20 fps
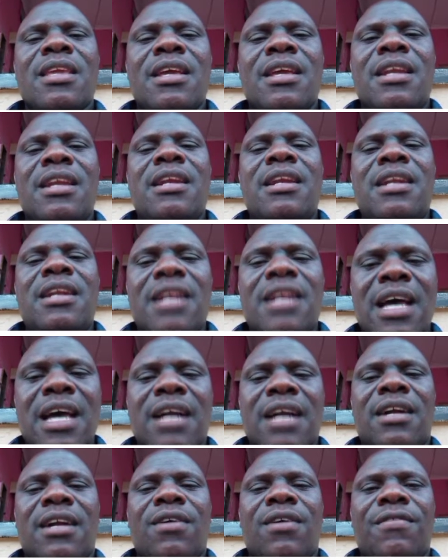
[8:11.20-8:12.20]

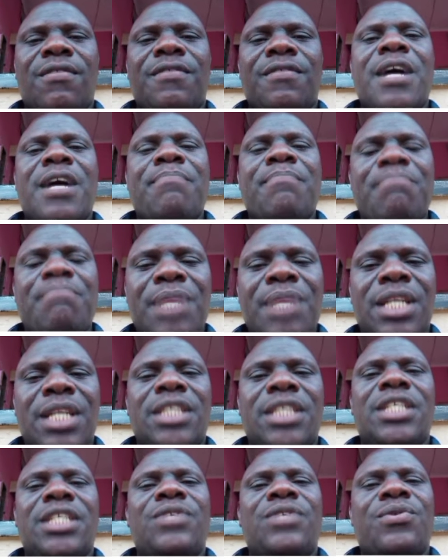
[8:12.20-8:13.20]
lack of
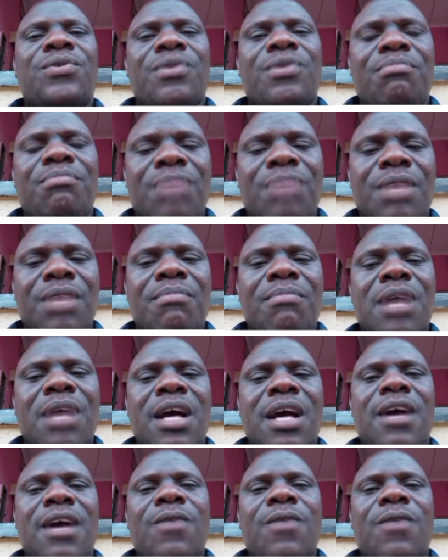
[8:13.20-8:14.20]
ability to
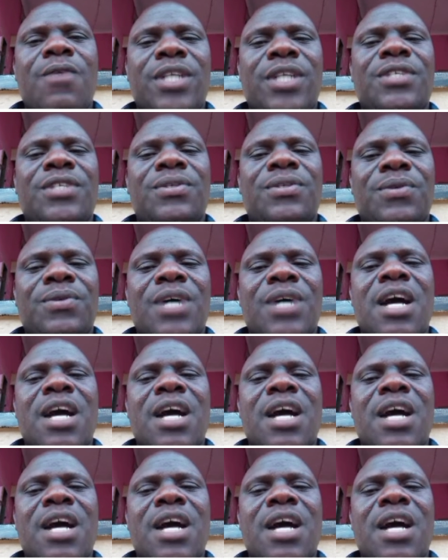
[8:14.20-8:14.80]
remember what you